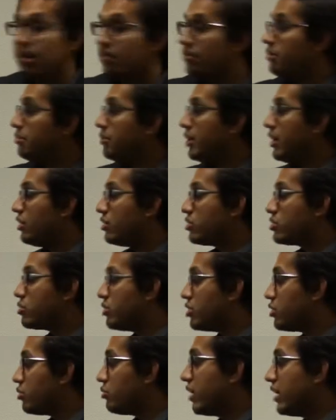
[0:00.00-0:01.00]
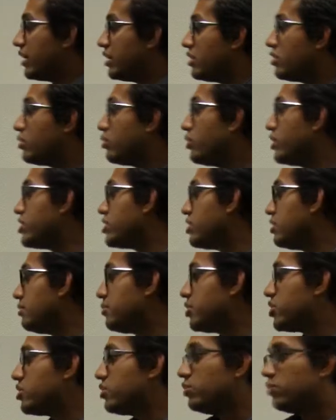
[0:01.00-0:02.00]
From there, I'll switch right into question
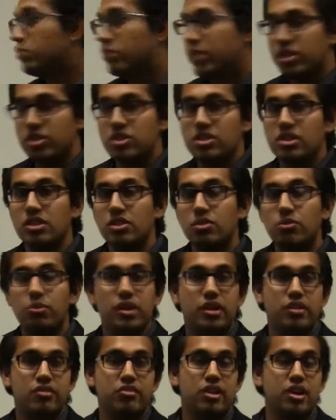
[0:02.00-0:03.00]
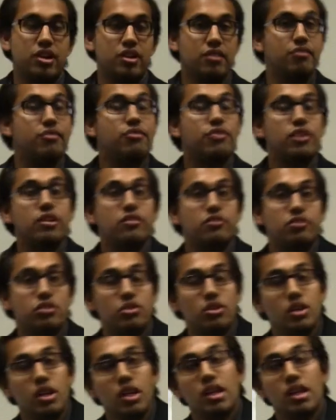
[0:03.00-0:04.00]
number 2. What do you see in the work of art in front of you?